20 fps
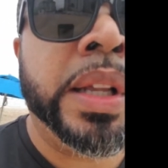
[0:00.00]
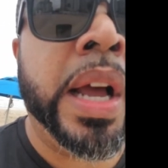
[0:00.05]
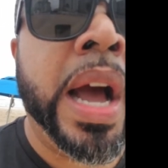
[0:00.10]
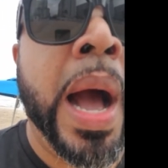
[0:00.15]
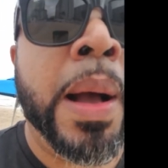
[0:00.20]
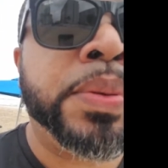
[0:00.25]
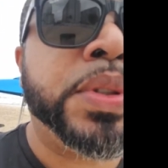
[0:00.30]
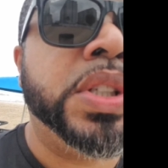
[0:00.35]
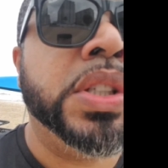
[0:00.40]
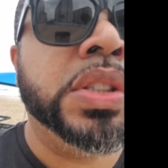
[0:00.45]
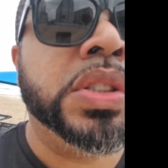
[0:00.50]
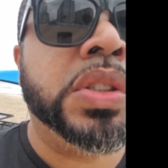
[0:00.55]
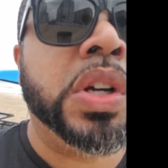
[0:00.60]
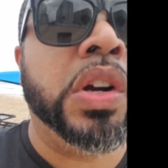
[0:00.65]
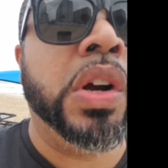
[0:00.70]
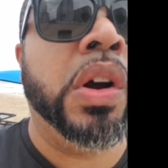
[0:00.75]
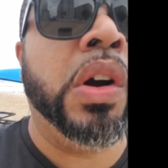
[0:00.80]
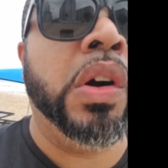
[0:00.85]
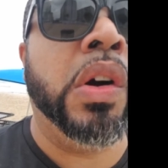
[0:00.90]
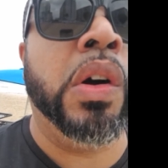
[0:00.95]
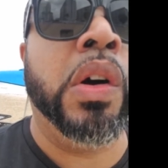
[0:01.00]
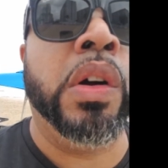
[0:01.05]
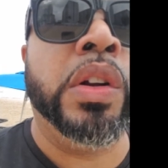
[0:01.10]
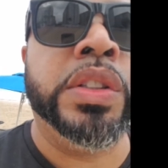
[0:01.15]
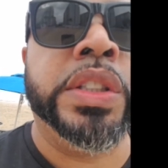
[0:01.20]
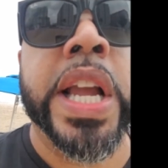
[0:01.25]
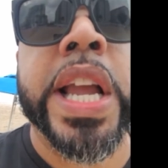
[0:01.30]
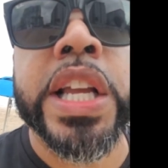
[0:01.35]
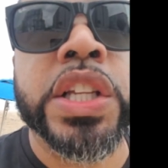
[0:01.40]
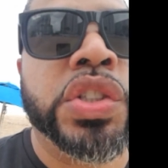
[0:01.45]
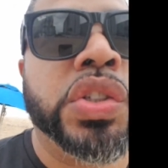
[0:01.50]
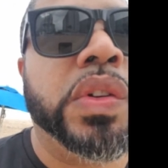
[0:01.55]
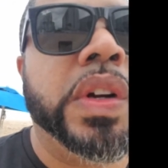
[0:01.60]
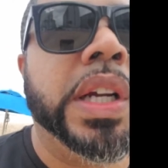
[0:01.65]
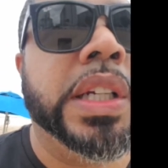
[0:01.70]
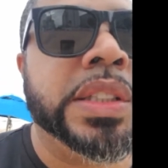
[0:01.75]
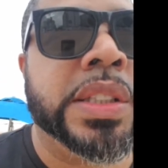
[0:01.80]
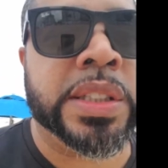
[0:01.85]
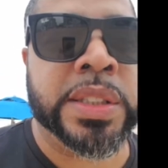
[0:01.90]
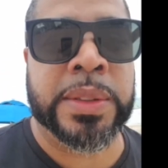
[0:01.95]
Options are, are
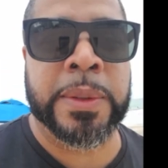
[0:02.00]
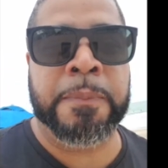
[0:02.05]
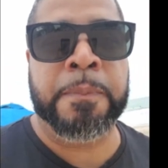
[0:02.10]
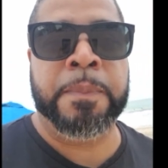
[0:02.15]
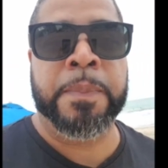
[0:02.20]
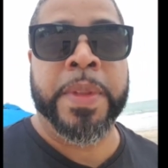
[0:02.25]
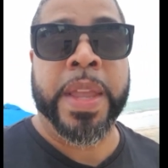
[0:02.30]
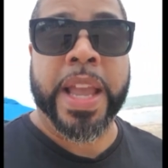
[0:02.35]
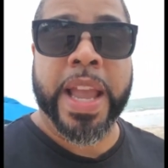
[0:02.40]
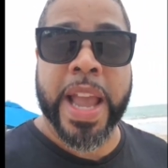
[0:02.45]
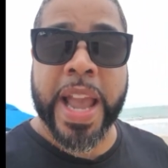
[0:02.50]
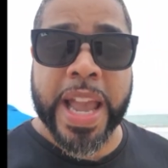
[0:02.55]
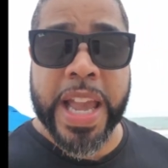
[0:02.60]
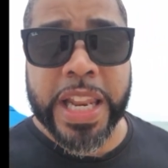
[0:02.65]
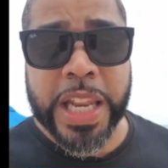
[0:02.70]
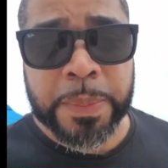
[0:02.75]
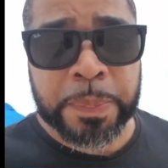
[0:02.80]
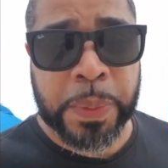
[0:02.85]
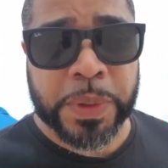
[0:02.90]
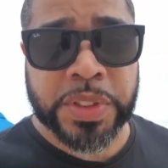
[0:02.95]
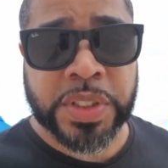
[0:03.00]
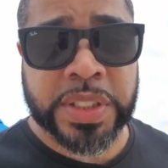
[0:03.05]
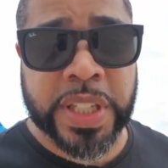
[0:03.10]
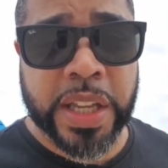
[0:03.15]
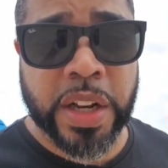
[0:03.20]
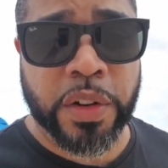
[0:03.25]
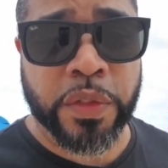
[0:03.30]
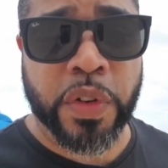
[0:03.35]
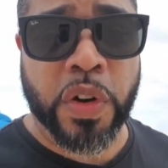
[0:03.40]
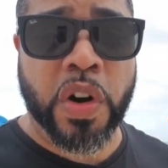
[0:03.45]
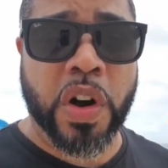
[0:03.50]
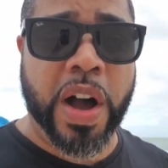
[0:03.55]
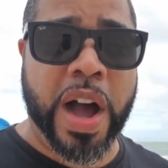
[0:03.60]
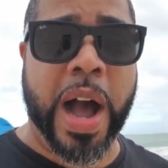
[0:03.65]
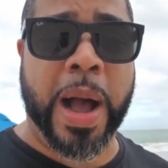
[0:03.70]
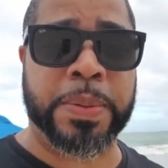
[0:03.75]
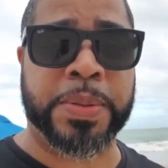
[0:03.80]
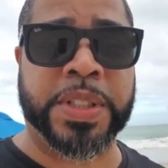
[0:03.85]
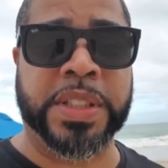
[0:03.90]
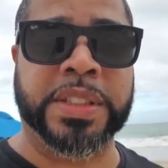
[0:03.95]
dangerous. 80% of all
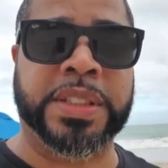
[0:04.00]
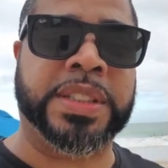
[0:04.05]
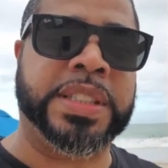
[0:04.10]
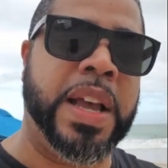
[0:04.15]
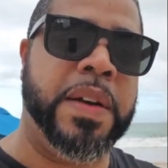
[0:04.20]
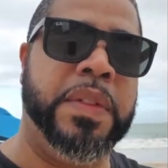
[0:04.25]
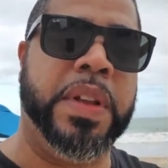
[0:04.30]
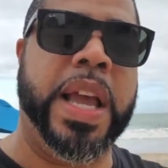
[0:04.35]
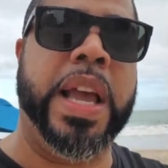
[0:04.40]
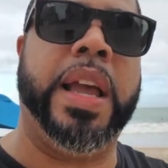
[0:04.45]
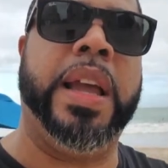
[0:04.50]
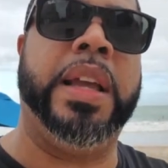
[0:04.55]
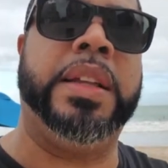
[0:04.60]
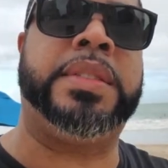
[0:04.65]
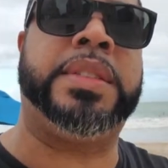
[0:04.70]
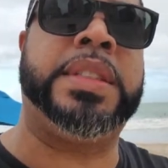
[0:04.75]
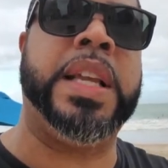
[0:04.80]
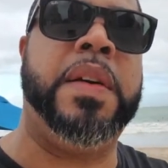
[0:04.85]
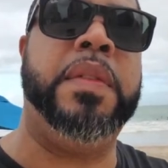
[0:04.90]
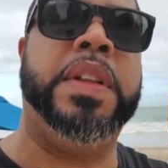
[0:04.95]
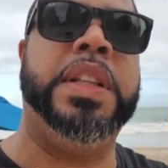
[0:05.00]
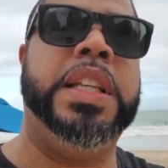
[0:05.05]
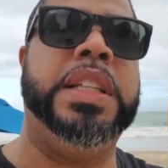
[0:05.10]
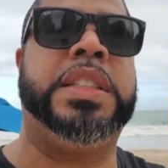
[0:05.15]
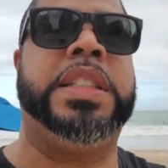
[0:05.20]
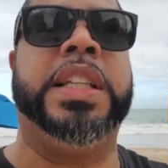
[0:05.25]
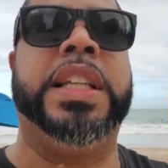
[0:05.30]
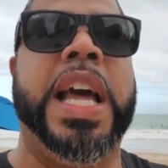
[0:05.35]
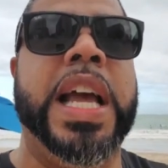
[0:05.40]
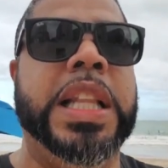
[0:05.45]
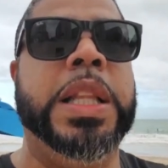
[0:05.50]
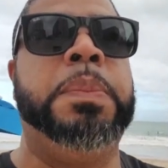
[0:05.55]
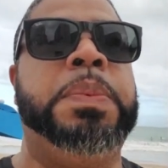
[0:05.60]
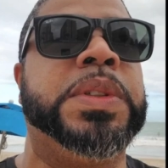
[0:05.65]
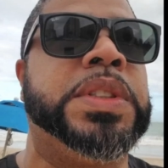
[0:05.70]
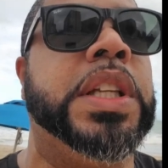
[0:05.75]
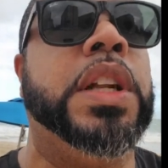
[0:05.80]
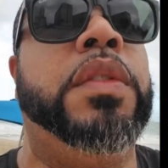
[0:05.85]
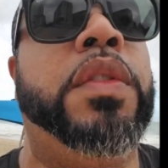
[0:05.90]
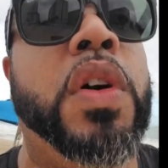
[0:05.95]
options, eh, eh, 70 to
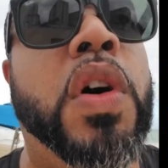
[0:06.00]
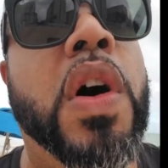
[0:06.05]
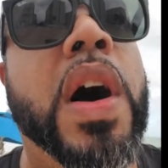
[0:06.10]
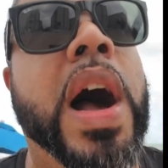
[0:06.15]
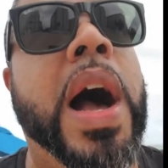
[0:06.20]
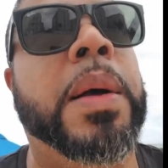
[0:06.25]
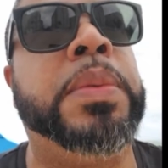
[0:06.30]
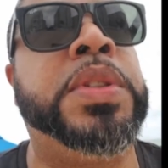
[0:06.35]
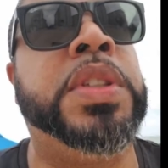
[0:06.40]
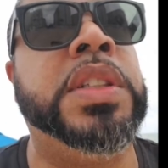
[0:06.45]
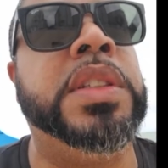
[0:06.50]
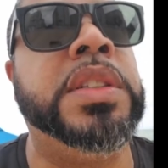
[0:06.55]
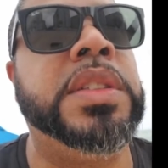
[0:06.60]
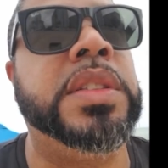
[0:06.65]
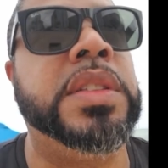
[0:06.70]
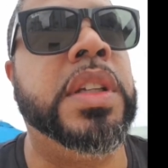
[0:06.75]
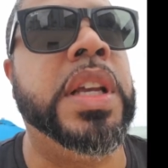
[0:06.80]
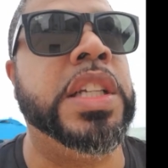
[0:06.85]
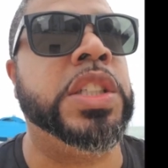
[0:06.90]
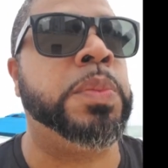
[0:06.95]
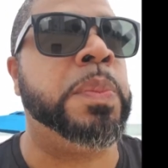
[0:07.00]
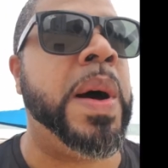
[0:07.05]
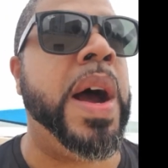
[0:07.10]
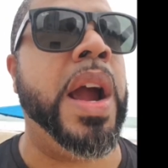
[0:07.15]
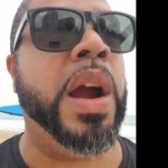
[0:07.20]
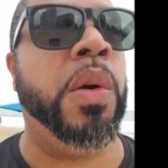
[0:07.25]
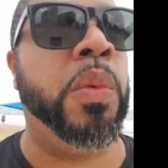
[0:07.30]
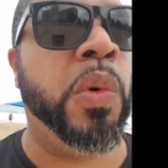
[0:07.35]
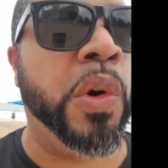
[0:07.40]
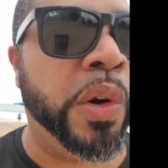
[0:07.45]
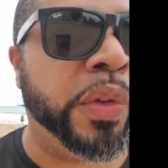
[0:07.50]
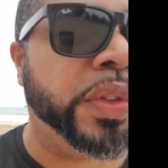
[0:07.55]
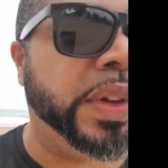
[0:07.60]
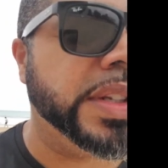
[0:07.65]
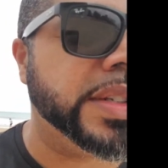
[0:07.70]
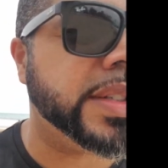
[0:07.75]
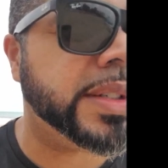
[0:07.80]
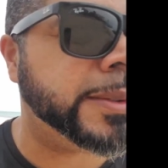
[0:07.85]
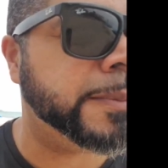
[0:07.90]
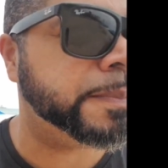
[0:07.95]
90% of all options expire
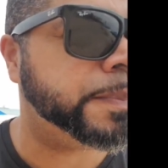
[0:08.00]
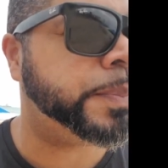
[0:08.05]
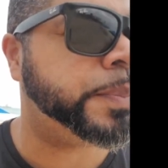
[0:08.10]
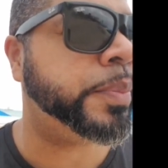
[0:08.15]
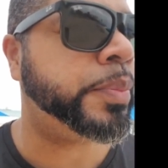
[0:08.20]
worthless.